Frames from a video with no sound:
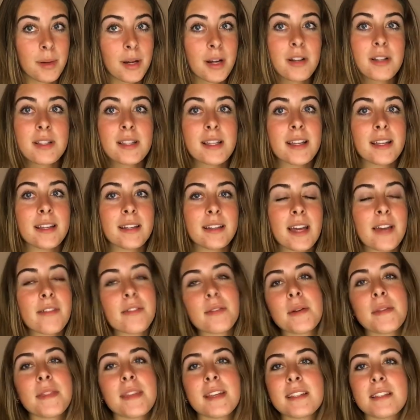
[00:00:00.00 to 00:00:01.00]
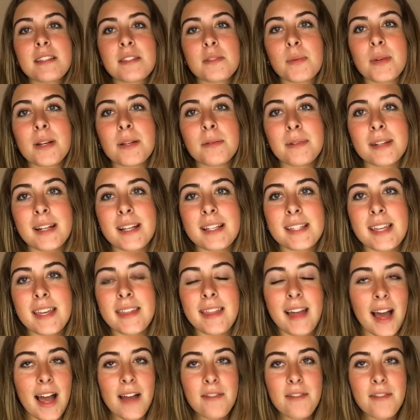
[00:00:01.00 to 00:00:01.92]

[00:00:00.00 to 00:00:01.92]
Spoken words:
person. Everyone thinks it's weird when I say that.